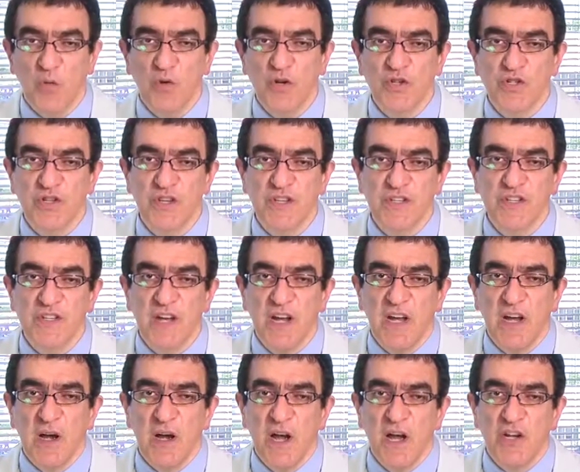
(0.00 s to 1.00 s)
which is
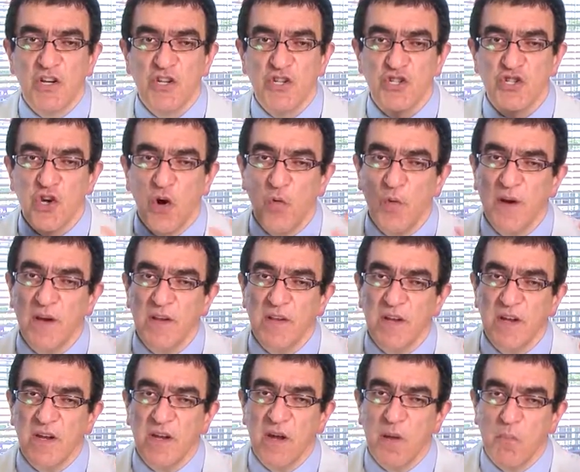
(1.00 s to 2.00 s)
showing
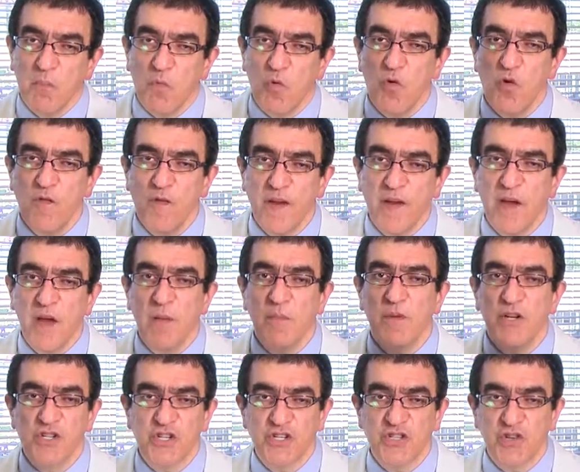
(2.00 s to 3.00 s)
the moving
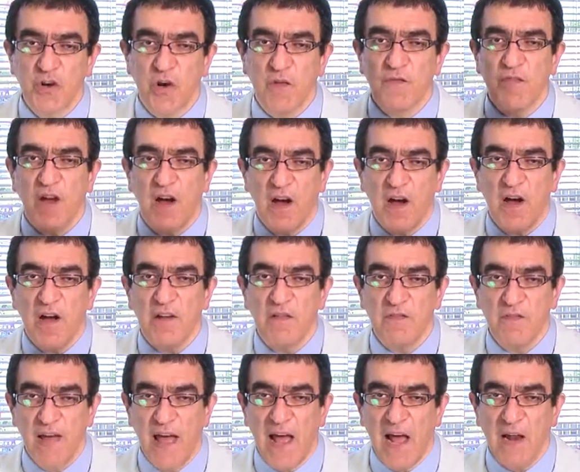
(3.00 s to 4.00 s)
images of the heart
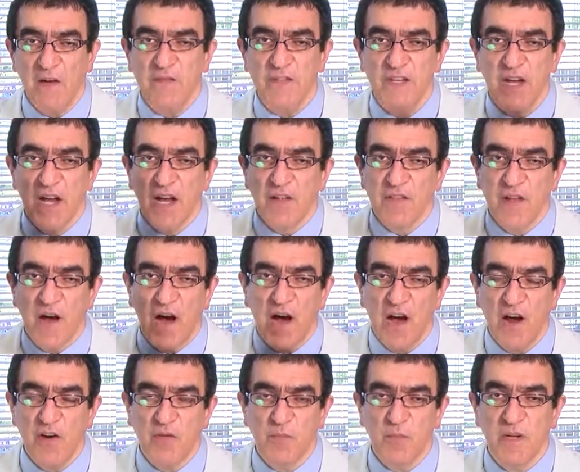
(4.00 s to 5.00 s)
valves, the
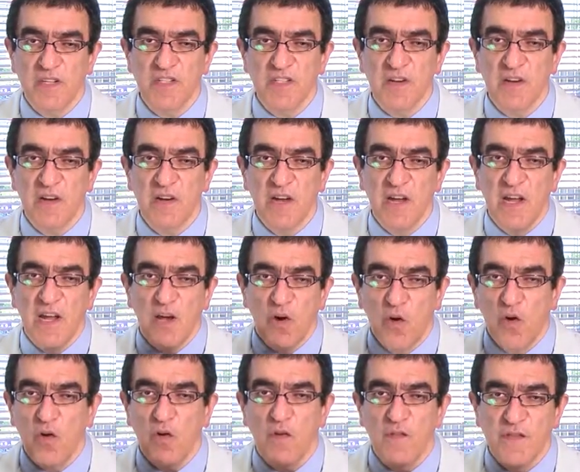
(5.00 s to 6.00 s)
heart muscle,
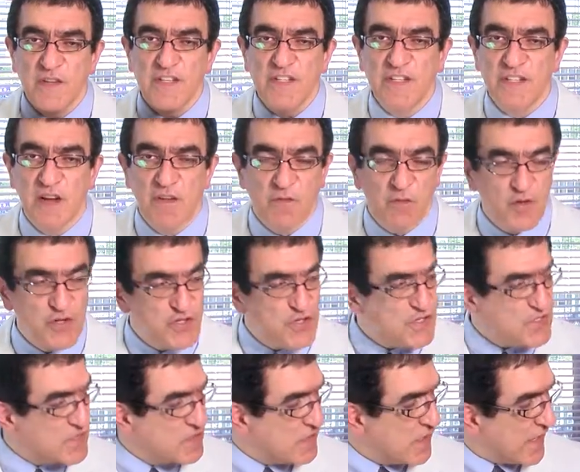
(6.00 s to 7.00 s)
all of these stuff, which
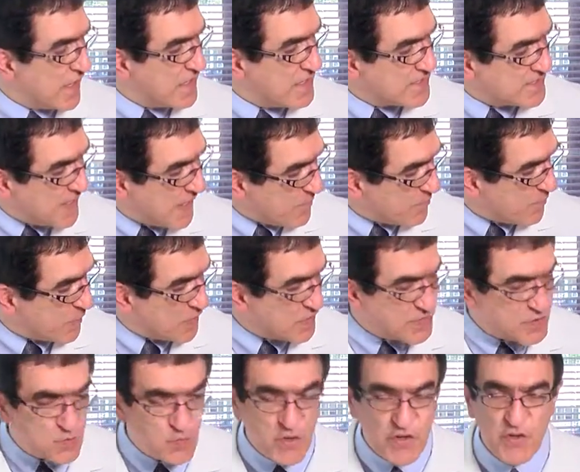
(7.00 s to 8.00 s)
is an example
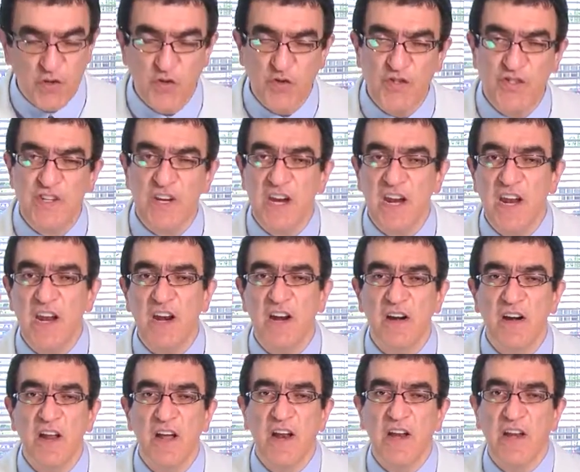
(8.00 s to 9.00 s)
is what you see
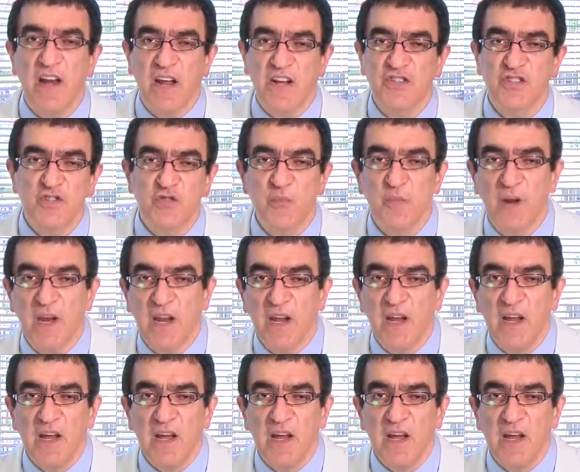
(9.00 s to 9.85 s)
here next to me.